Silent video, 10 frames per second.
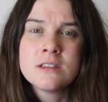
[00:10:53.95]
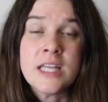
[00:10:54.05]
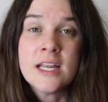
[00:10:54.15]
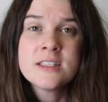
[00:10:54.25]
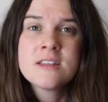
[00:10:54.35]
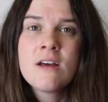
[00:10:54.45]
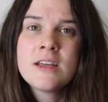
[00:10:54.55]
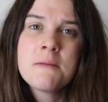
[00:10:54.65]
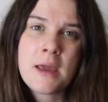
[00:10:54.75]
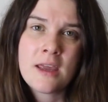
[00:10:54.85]
Dance on
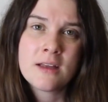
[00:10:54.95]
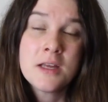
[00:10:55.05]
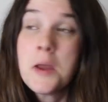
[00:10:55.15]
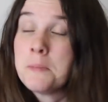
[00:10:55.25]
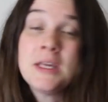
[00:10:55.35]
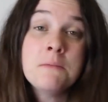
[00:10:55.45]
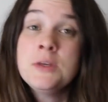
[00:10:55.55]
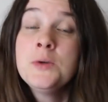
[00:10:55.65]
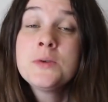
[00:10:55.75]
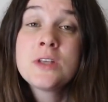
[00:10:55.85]
command. Be
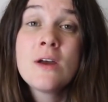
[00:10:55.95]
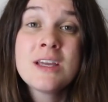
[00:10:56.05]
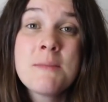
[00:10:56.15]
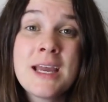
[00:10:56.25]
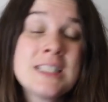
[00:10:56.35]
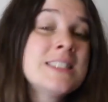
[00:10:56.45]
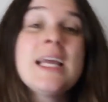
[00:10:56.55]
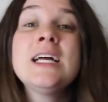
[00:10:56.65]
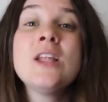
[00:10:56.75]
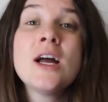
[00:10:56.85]
abused on command
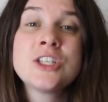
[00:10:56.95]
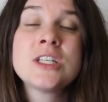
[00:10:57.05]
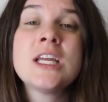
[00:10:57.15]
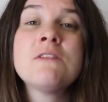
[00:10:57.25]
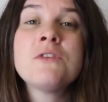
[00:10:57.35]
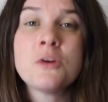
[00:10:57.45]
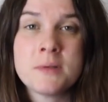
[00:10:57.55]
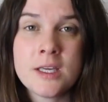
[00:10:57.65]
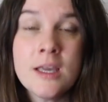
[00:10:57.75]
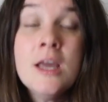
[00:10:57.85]
psychologically and
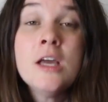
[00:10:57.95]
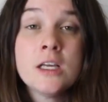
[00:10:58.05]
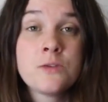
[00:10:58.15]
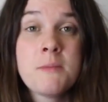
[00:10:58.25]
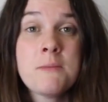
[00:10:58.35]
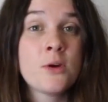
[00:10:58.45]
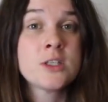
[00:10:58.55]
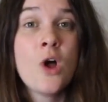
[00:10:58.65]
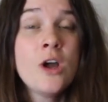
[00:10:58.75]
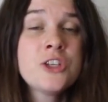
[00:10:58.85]
verbally. Because remember,
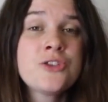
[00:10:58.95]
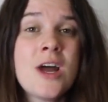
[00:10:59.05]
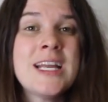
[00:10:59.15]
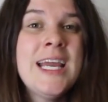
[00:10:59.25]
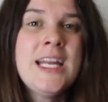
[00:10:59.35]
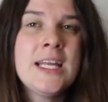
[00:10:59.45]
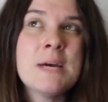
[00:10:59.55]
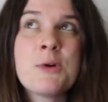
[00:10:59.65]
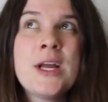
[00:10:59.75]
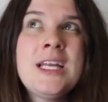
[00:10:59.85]
as long as you're not hitting
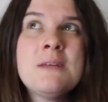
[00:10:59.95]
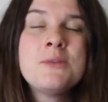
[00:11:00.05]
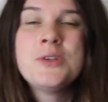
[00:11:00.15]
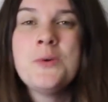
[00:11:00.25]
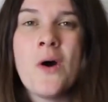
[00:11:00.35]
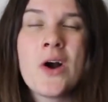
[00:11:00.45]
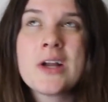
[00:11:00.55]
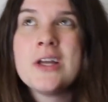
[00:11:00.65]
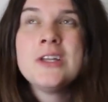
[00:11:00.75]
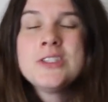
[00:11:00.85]
them or hitting them too
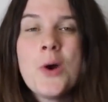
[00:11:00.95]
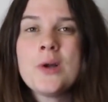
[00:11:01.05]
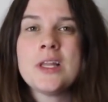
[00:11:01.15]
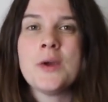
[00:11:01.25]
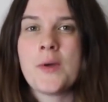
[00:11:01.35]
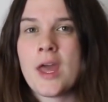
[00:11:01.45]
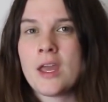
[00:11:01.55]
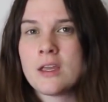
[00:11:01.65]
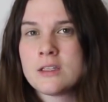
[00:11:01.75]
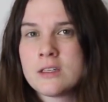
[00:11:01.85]
hard, totally okay.